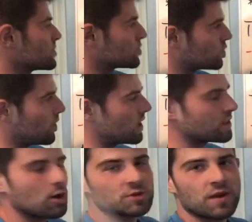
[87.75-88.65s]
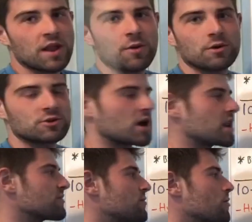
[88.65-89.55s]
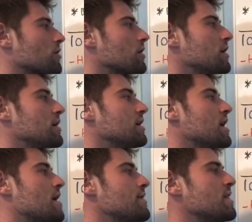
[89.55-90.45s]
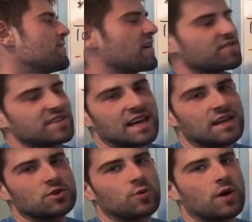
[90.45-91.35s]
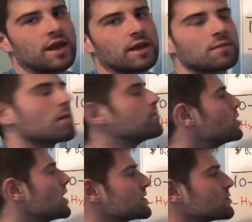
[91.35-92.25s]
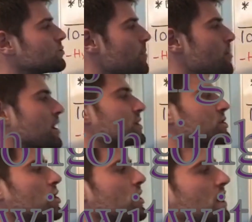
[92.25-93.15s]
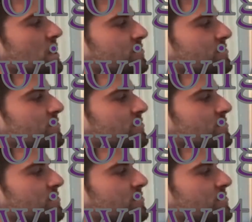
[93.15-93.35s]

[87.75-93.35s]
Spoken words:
So you want to hit those depending on what you're training for. And then the 15 to 20 plus rep range is for